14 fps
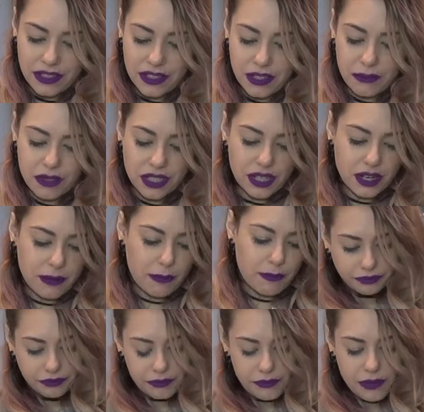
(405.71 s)
So I'm just gonna
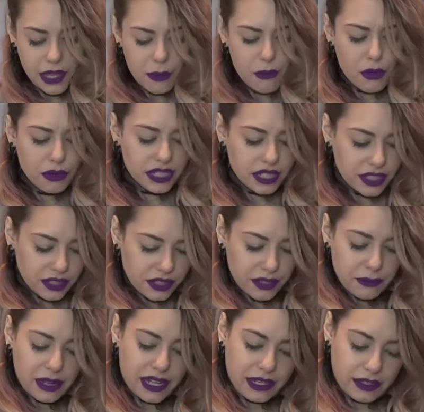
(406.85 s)
mold it into
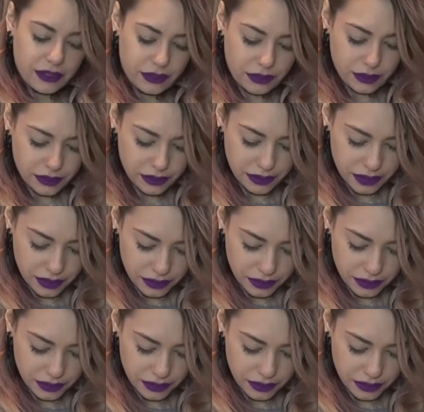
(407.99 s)
my little